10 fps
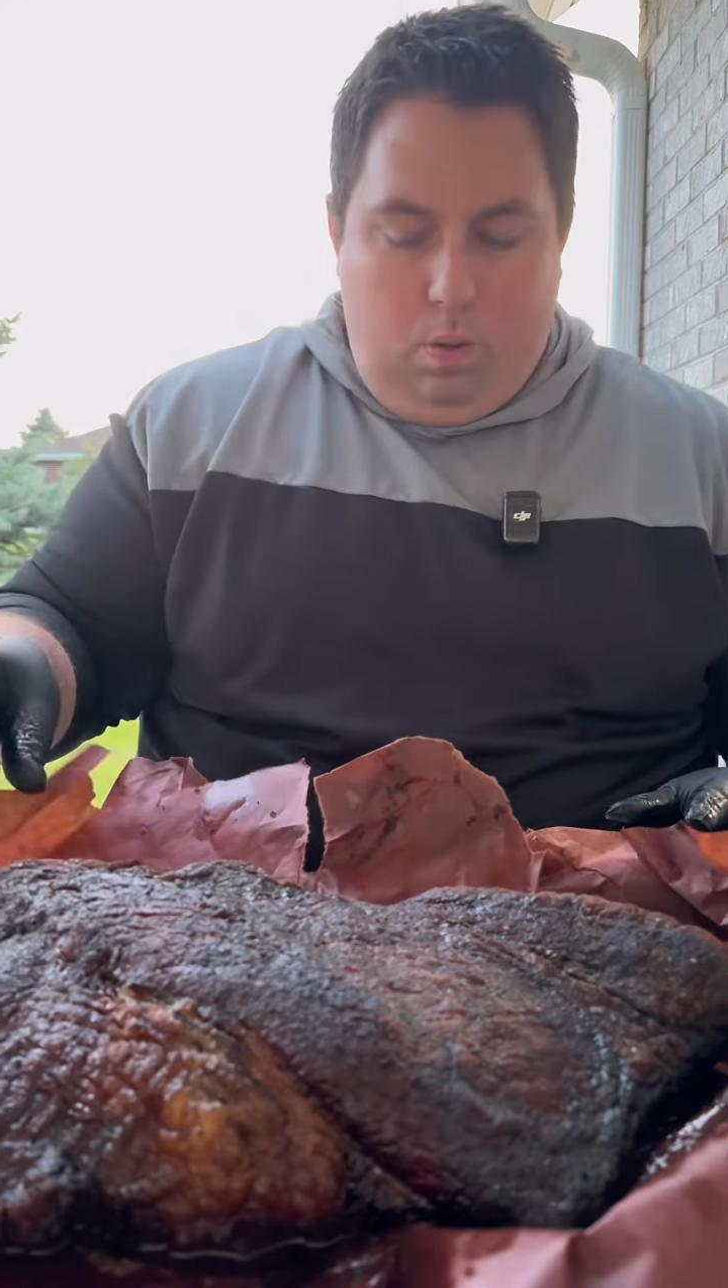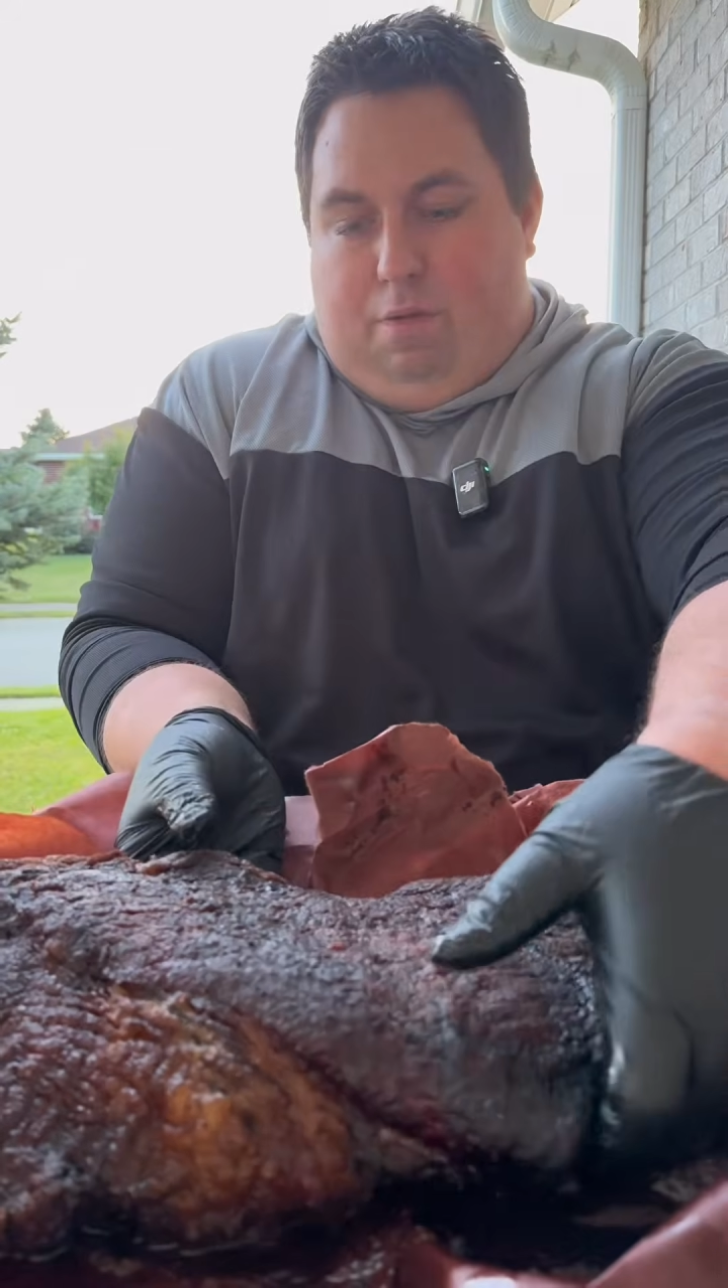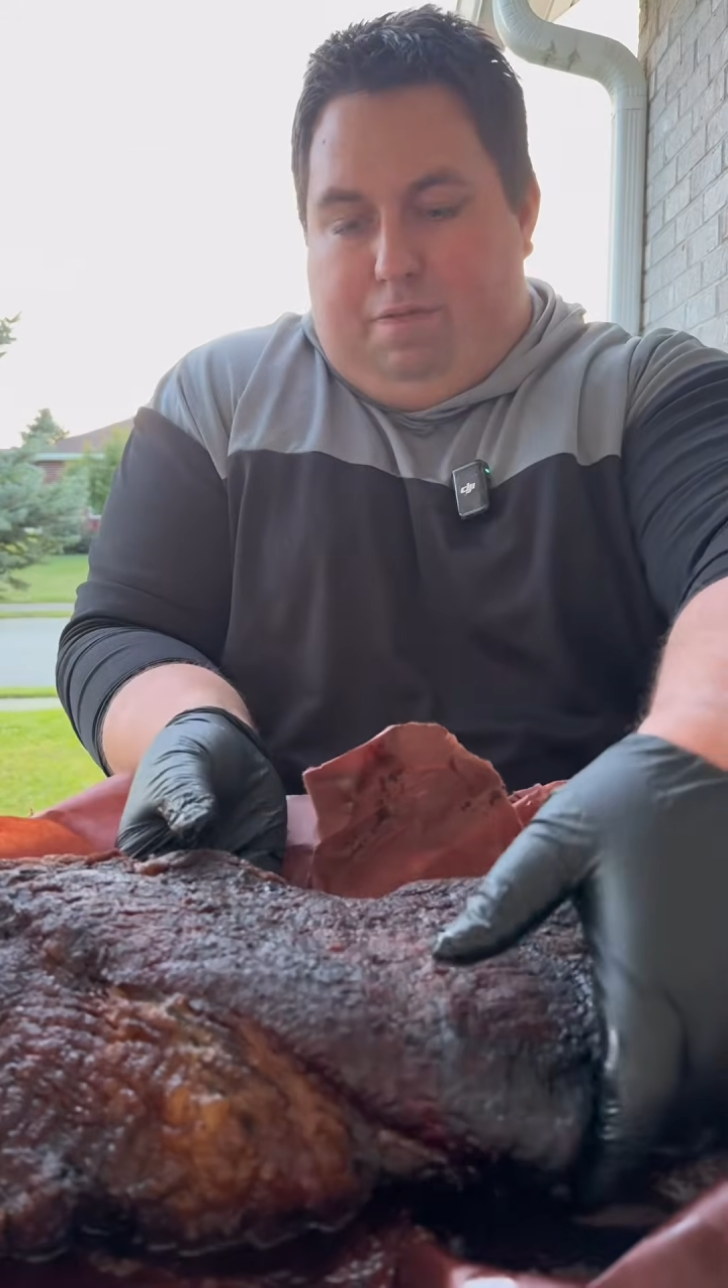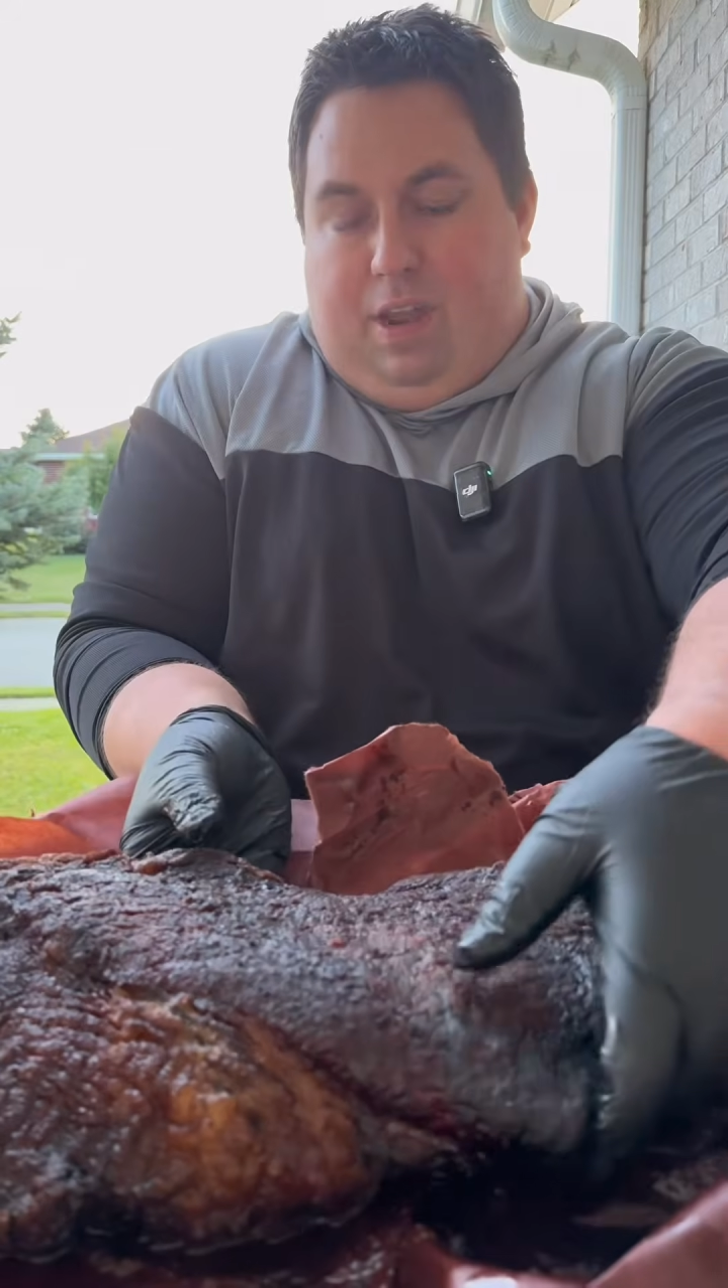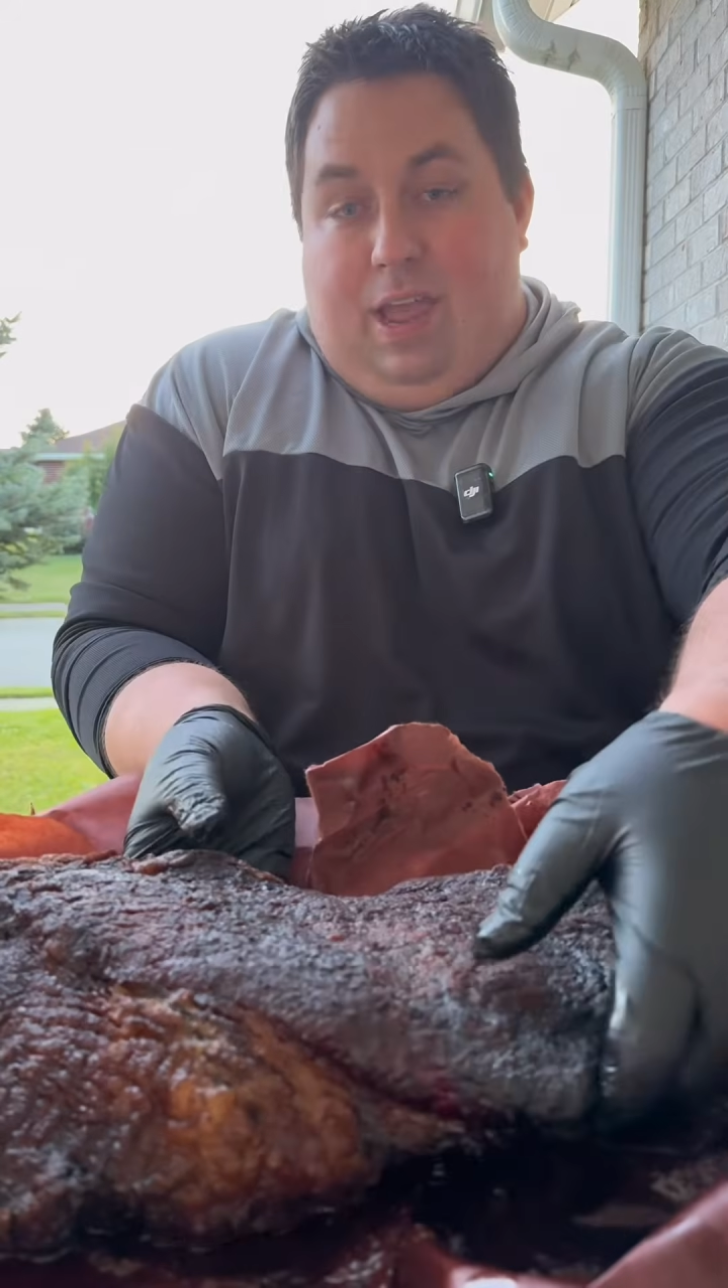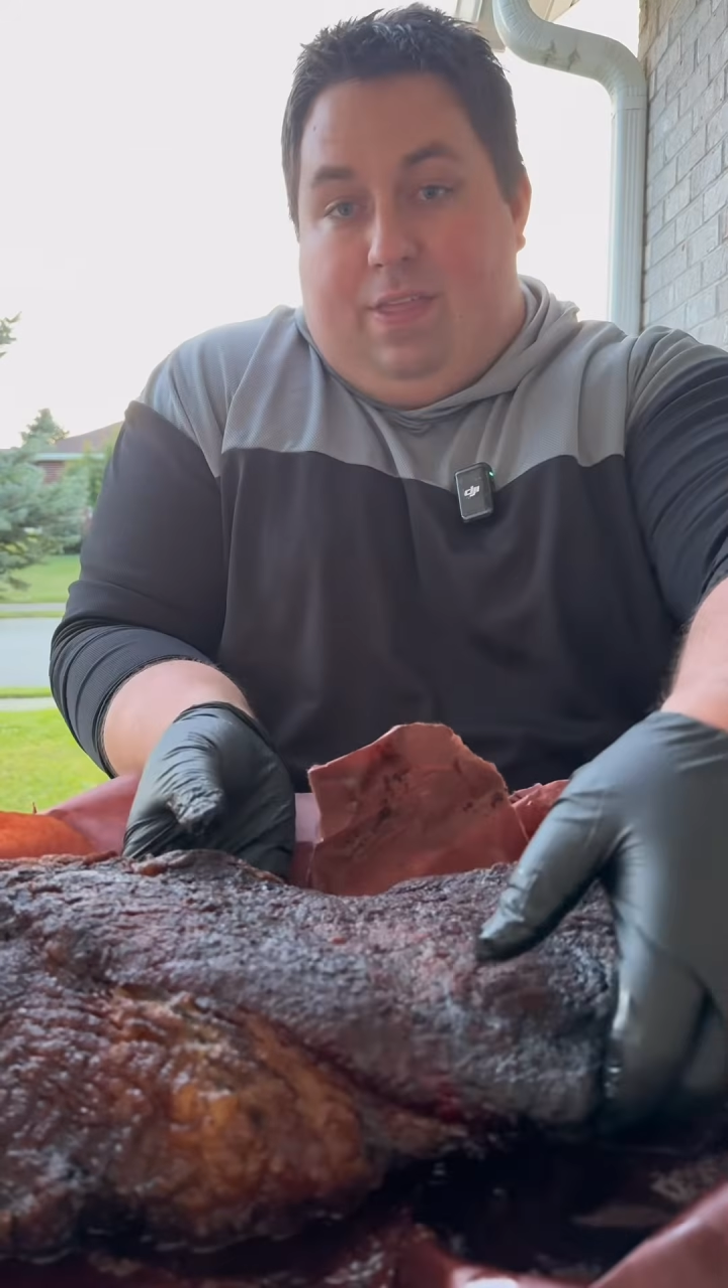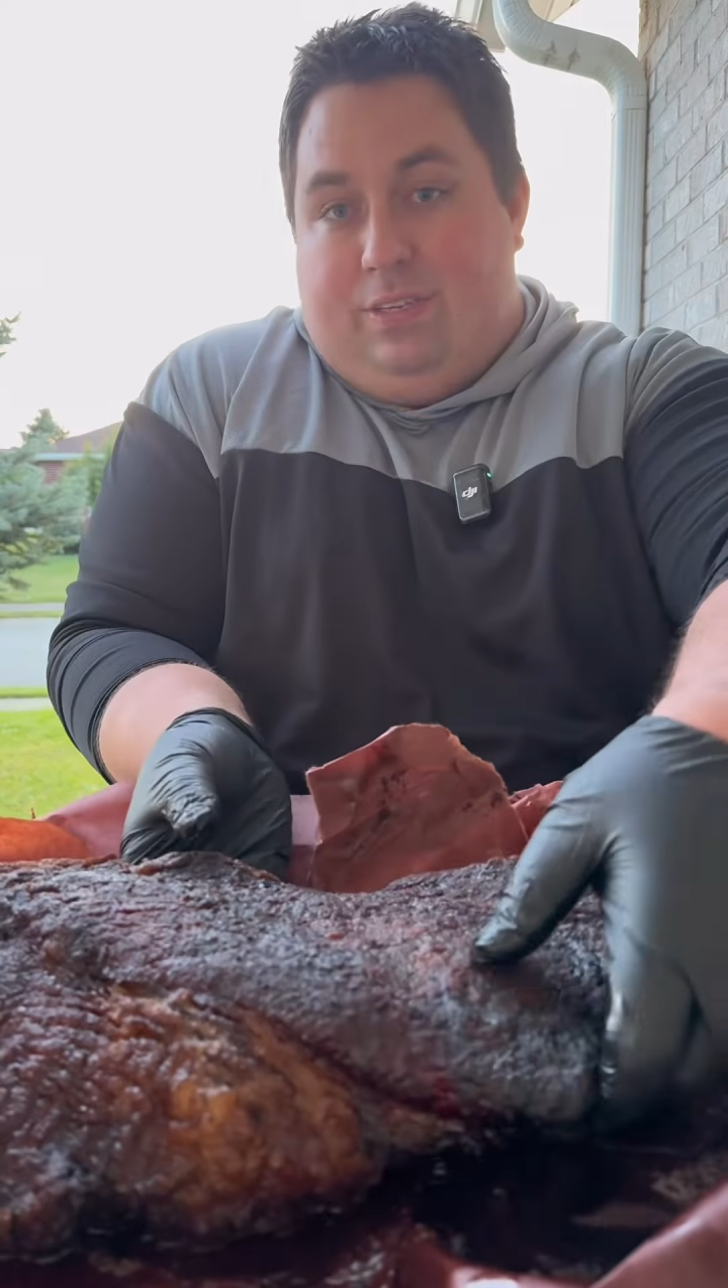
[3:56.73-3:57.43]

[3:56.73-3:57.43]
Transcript: Don't forget, this